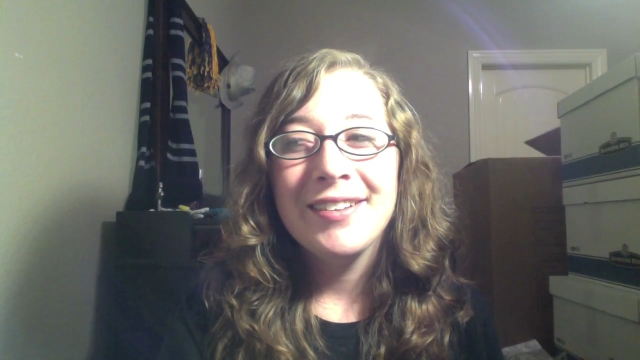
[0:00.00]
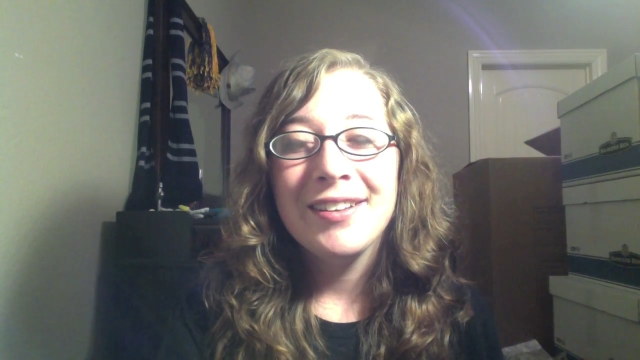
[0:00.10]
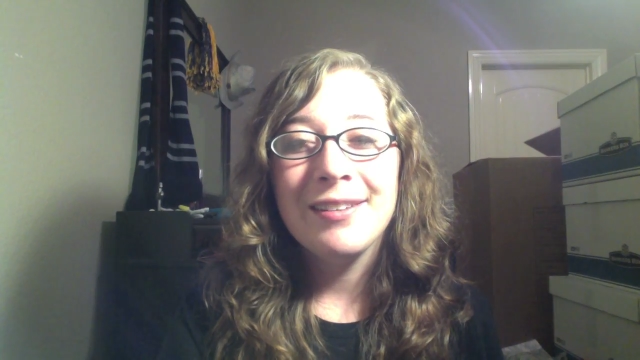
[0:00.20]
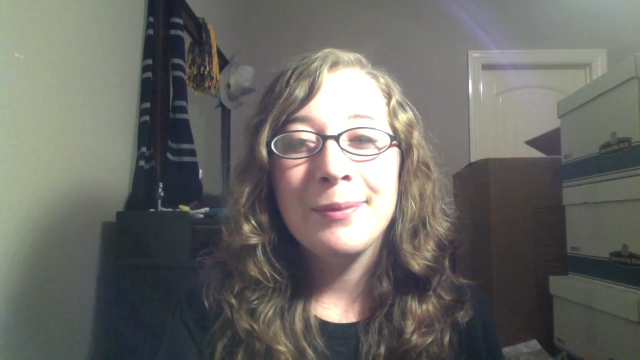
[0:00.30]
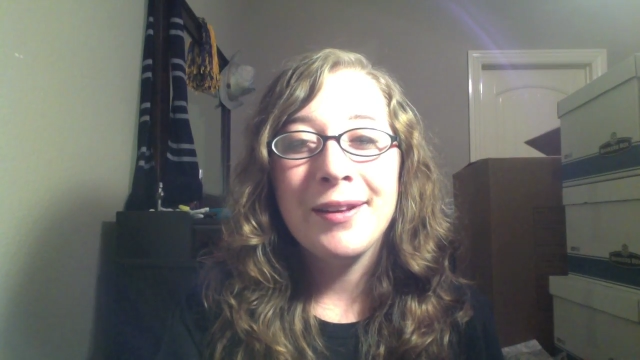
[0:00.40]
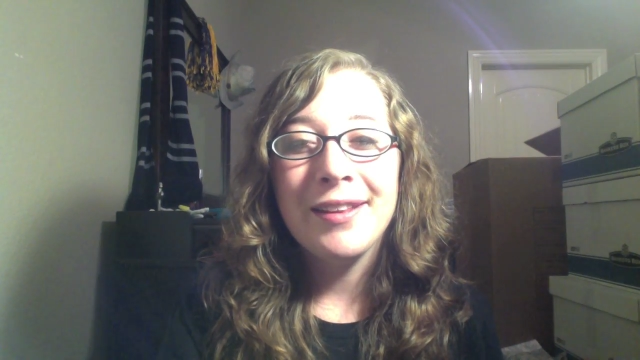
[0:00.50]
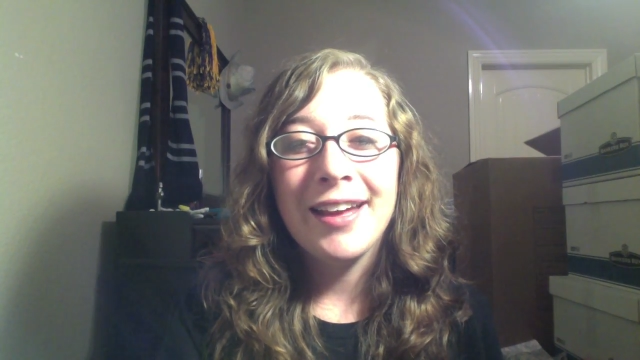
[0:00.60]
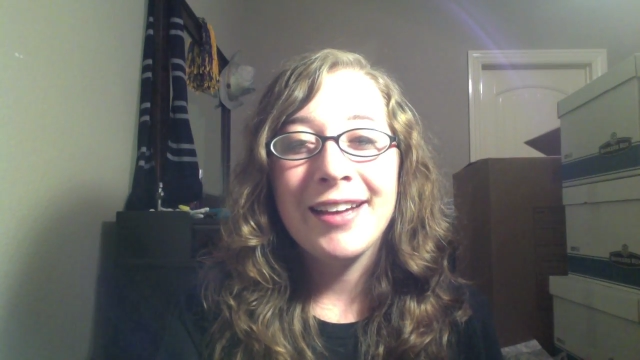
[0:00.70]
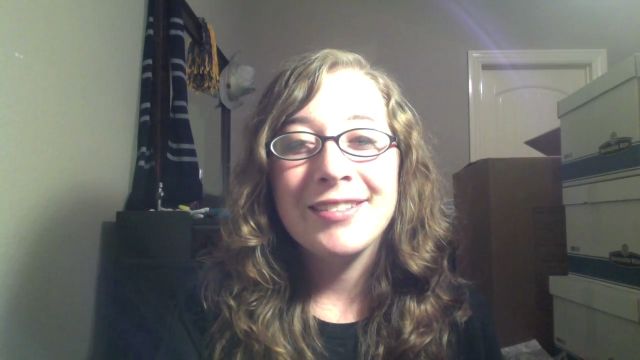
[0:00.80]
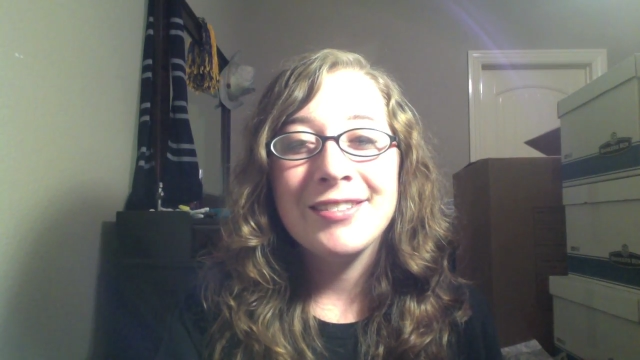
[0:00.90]
that smelled
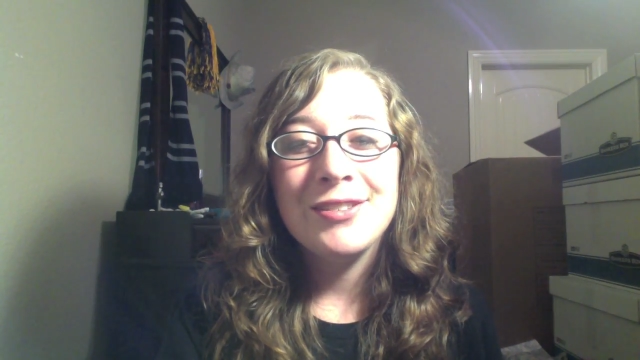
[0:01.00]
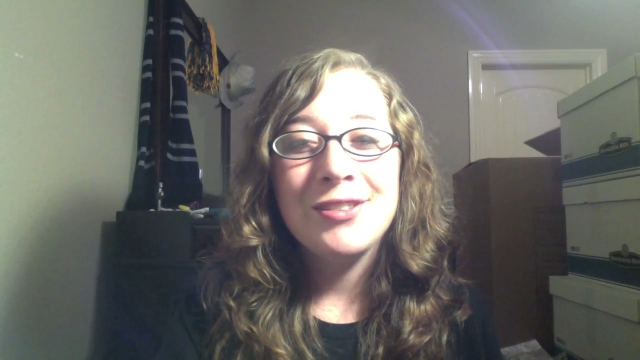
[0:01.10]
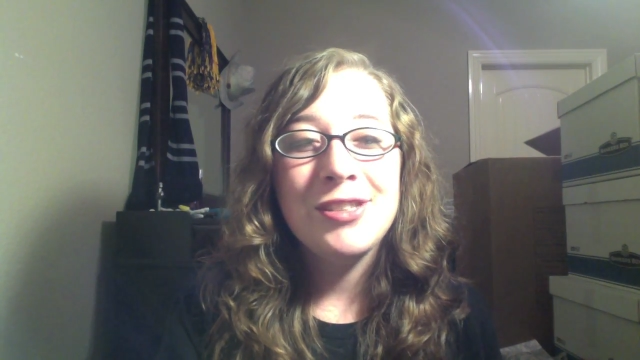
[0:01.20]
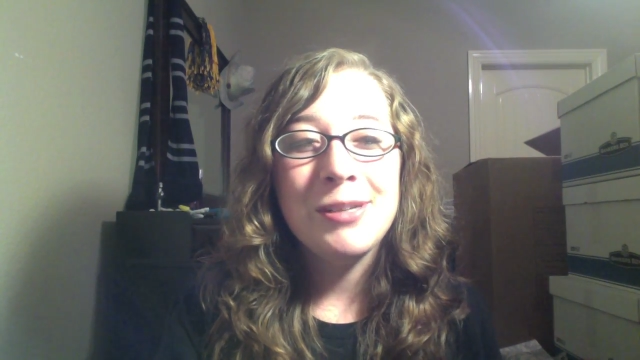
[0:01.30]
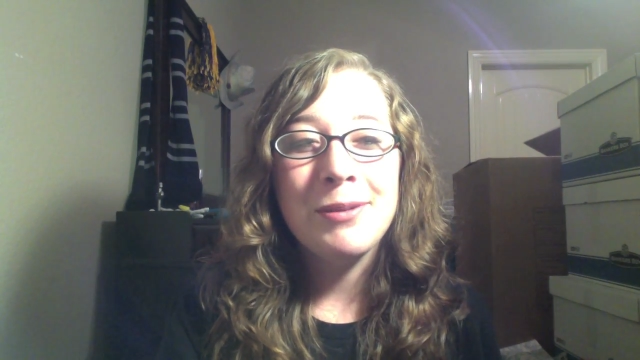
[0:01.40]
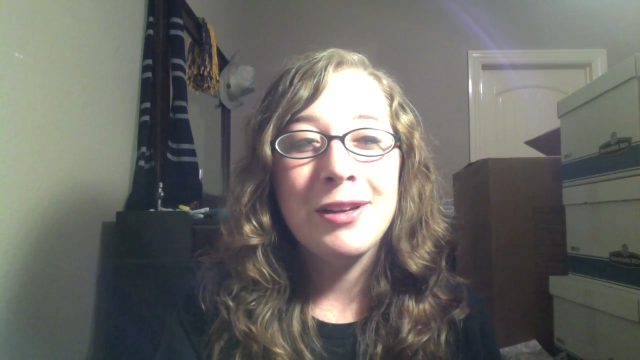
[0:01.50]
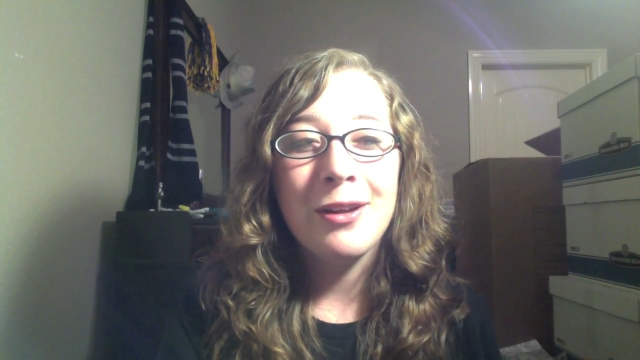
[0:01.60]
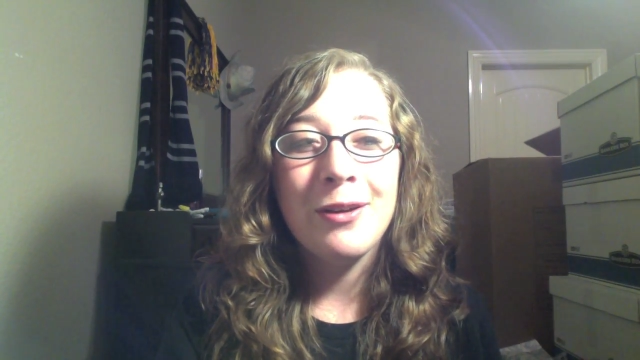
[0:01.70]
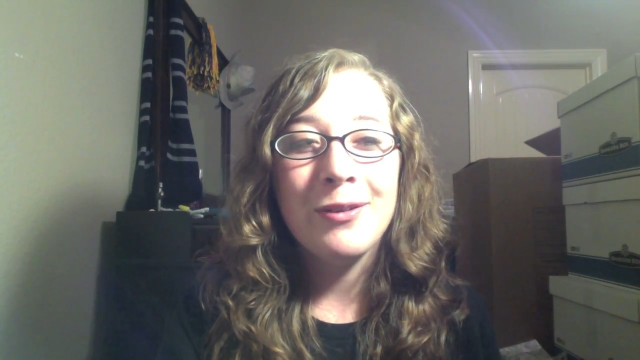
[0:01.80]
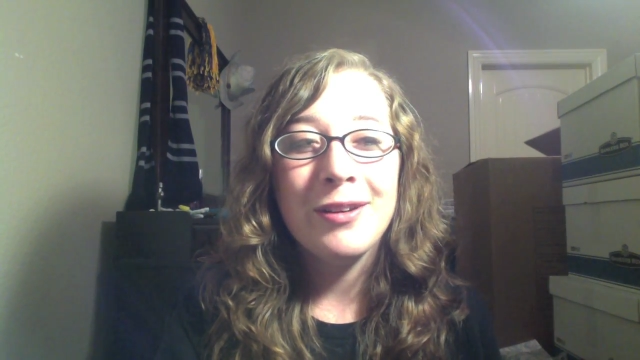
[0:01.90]
like cheap
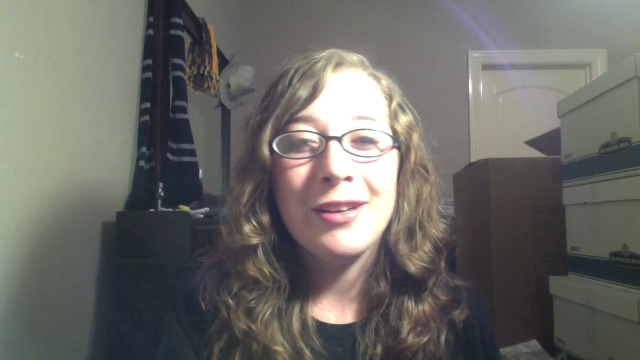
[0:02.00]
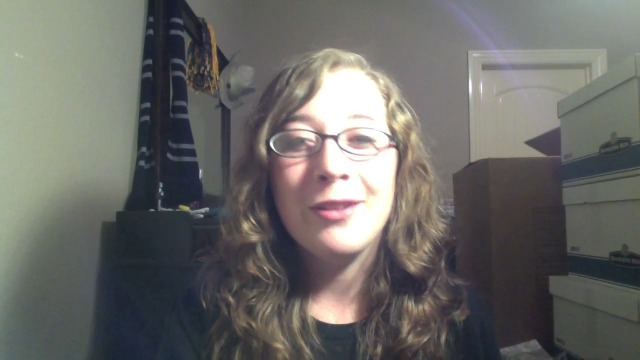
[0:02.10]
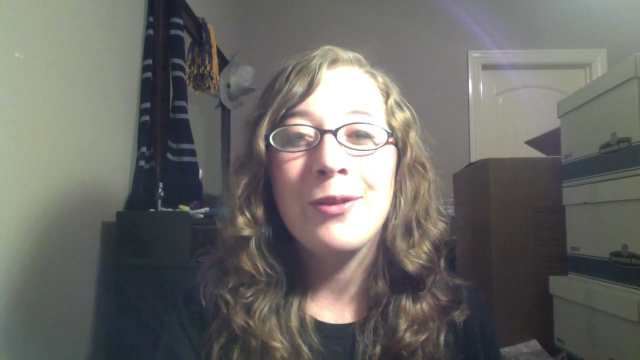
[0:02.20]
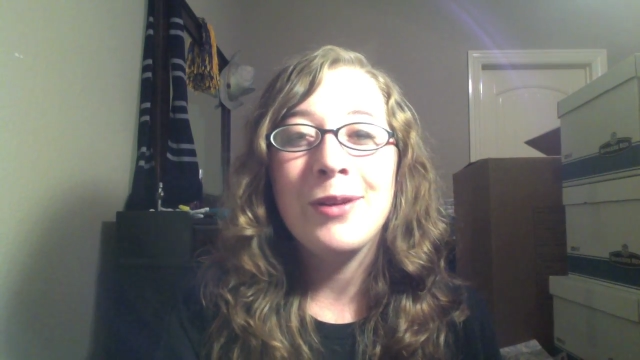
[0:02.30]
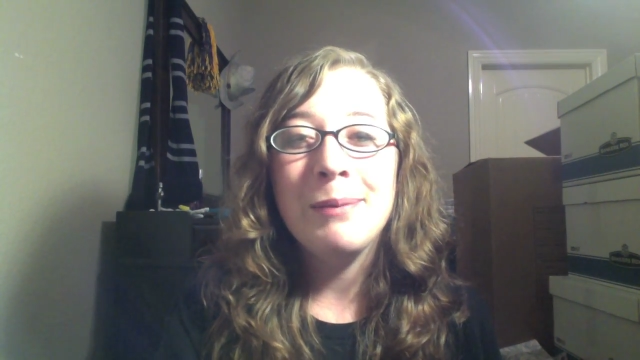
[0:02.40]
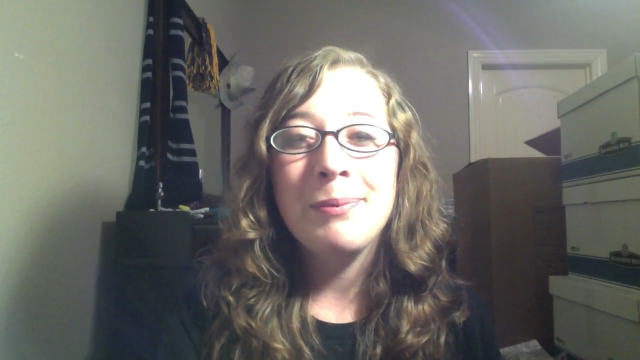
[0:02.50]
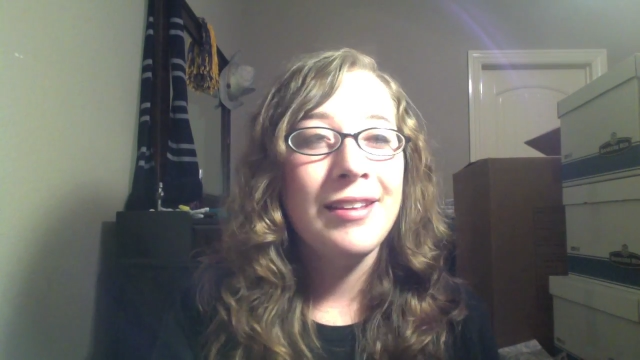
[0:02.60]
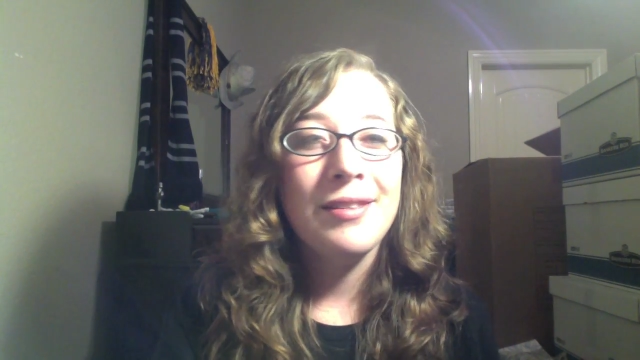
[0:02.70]
cologne and creep